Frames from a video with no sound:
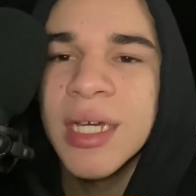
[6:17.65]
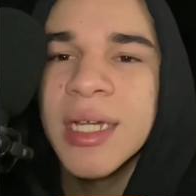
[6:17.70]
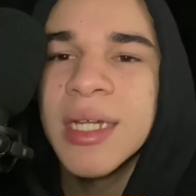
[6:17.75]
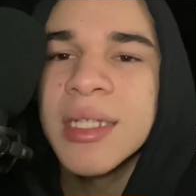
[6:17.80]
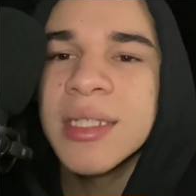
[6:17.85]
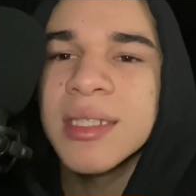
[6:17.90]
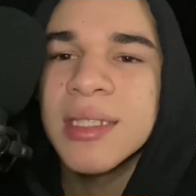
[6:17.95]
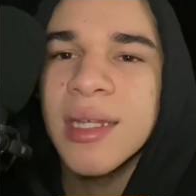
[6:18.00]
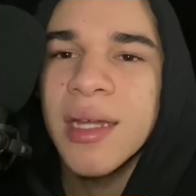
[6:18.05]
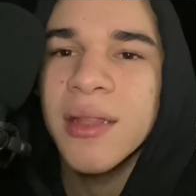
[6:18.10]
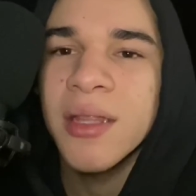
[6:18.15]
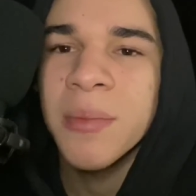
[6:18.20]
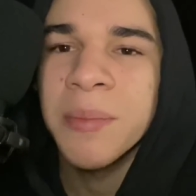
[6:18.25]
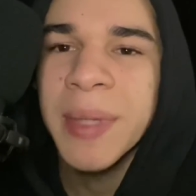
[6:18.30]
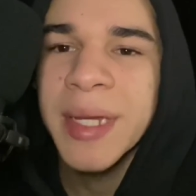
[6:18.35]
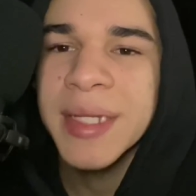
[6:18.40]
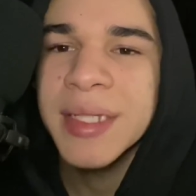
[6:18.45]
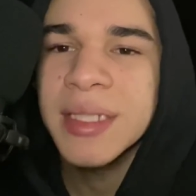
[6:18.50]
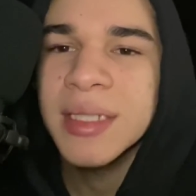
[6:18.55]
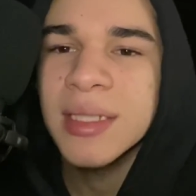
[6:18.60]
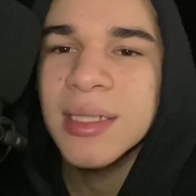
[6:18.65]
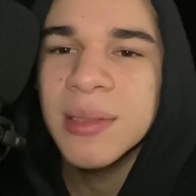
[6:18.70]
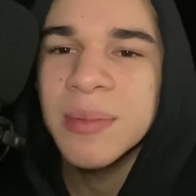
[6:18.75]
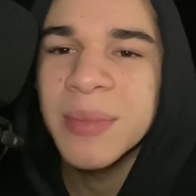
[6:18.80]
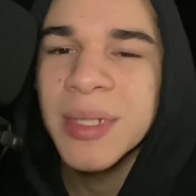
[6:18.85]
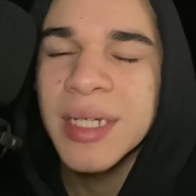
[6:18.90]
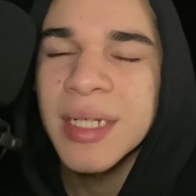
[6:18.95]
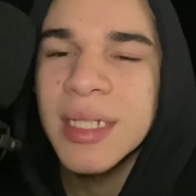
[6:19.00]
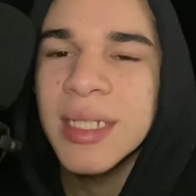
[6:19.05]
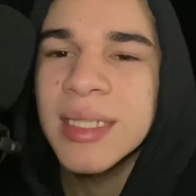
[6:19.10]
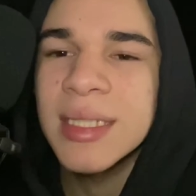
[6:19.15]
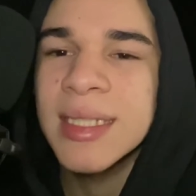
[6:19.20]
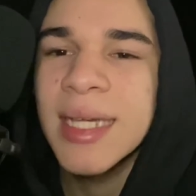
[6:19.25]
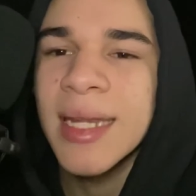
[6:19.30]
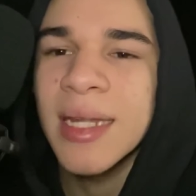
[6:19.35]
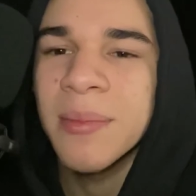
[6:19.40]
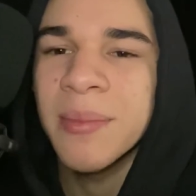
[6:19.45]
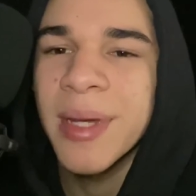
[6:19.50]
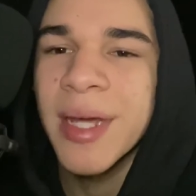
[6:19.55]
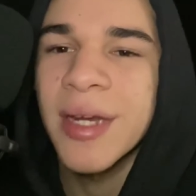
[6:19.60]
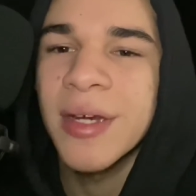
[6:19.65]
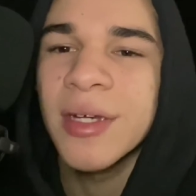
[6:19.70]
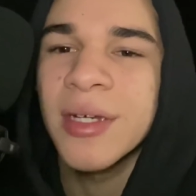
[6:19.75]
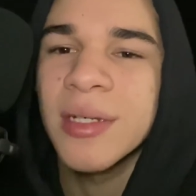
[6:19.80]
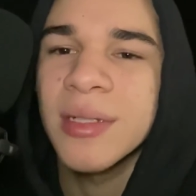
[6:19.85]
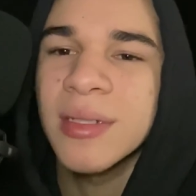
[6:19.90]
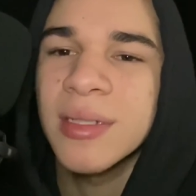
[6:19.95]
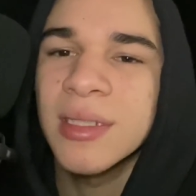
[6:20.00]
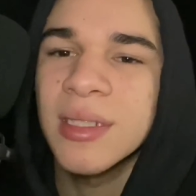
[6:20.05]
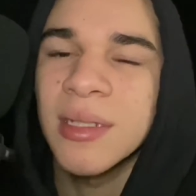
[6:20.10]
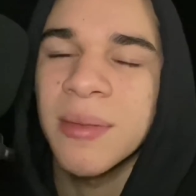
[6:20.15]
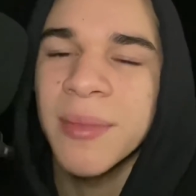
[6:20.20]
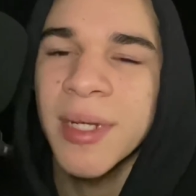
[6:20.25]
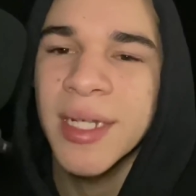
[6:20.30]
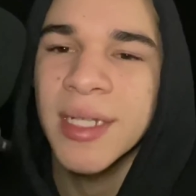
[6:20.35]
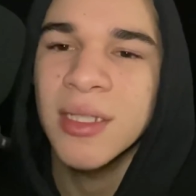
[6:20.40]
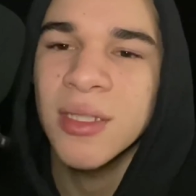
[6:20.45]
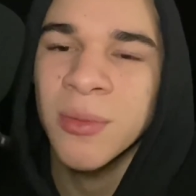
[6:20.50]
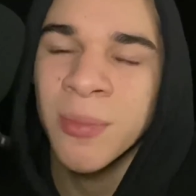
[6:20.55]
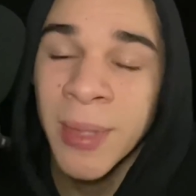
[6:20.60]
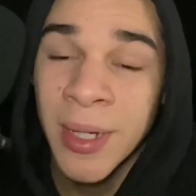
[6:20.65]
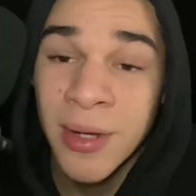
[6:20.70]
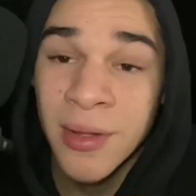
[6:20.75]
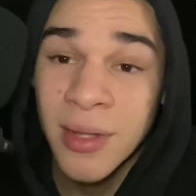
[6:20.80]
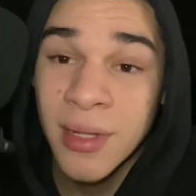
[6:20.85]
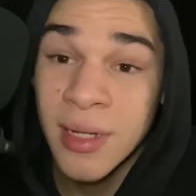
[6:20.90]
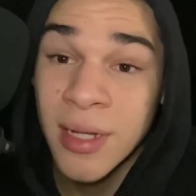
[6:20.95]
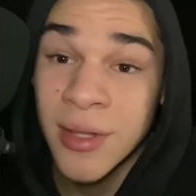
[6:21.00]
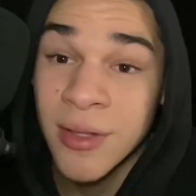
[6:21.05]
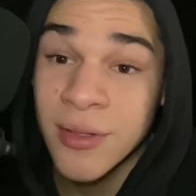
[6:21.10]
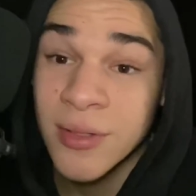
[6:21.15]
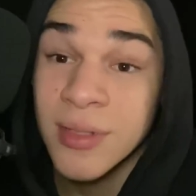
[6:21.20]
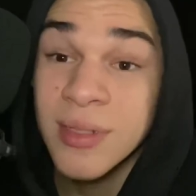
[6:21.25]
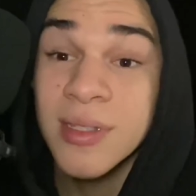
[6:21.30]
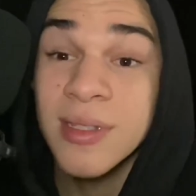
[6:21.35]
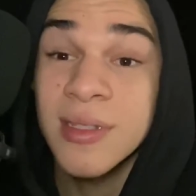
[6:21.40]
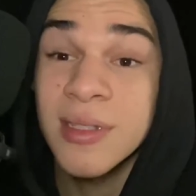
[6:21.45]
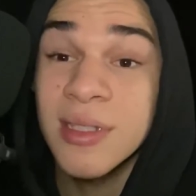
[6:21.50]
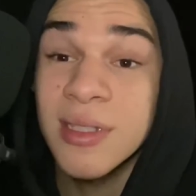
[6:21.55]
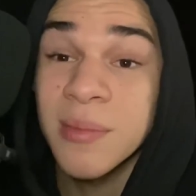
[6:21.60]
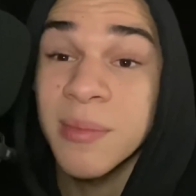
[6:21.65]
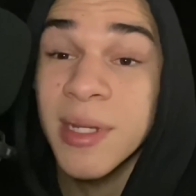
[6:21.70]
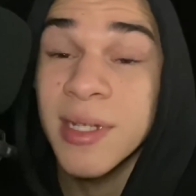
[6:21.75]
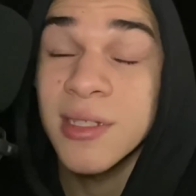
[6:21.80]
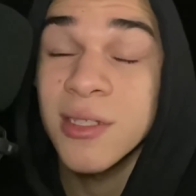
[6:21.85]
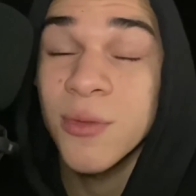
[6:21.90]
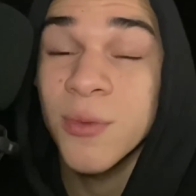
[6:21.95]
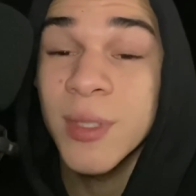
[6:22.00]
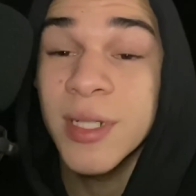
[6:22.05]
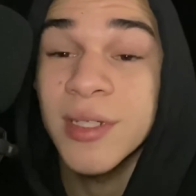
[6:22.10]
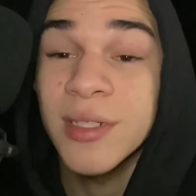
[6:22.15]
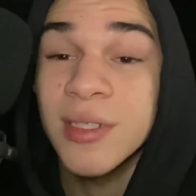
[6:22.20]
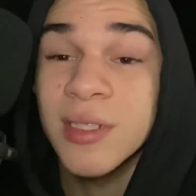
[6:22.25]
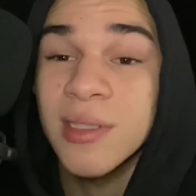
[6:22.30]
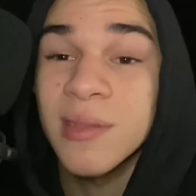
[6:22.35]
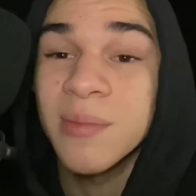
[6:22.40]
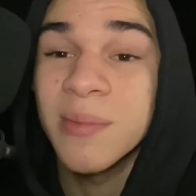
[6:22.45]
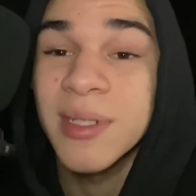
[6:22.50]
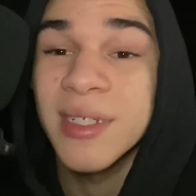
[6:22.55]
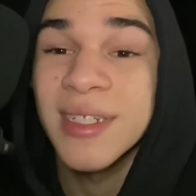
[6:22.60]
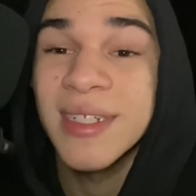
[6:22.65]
It's not the best, but it's getting better. Some nights are better than others, and some nights are worse. But